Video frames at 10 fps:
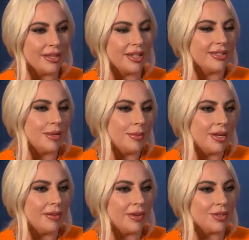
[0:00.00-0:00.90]
And then
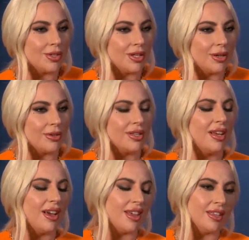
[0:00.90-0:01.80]
somebody eventually goes,
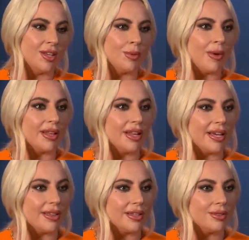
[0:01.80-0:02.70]
I think you might
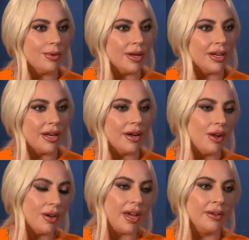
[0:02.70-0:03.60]
like this one. And I go,
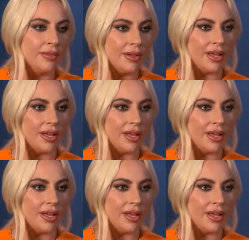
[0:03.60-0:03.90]
okay.